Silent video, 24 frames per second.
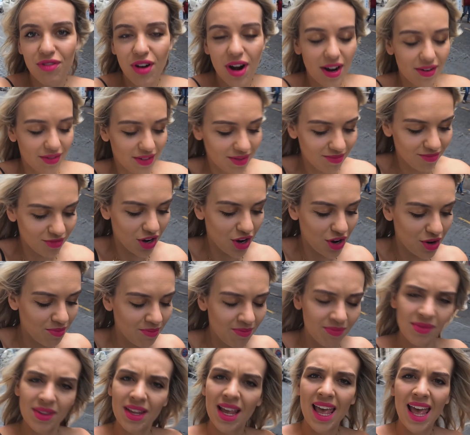arrived in Rome
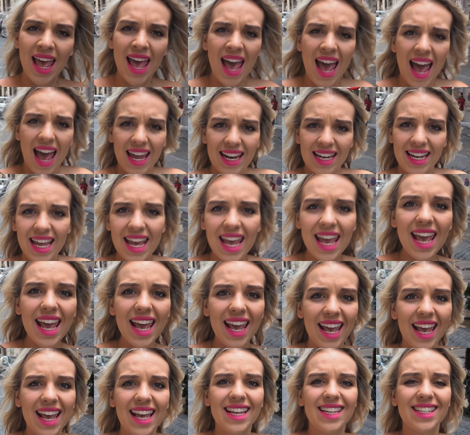and it
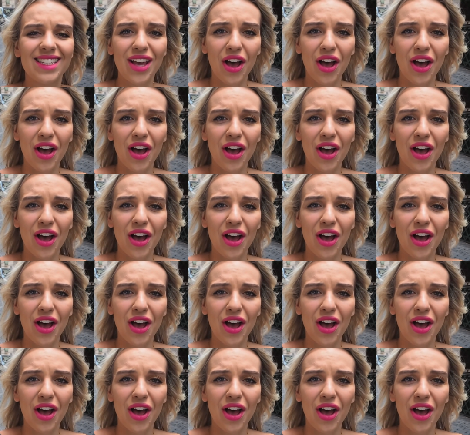is